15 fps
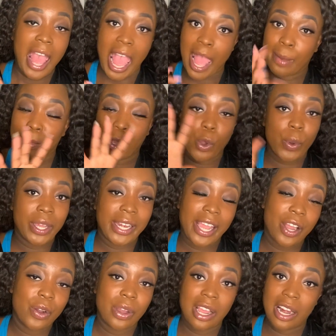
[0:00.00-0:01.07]
I'm going
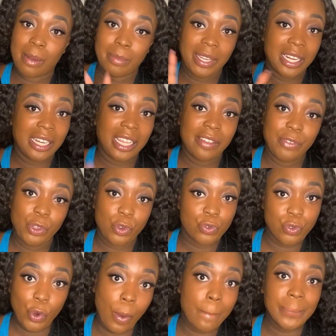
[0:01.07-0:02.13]
out and I'm gonna give you a
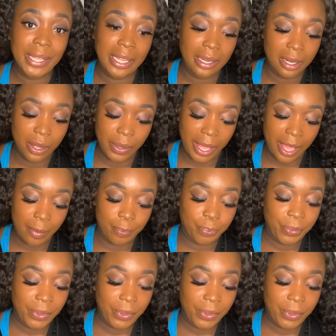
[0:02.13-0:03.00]
full beat, okay?